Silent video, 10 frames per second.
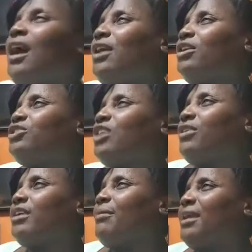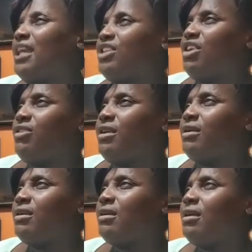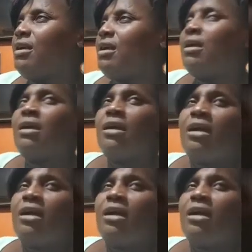I know Jerry. Yeah, man, uh, Jerry. Jerry.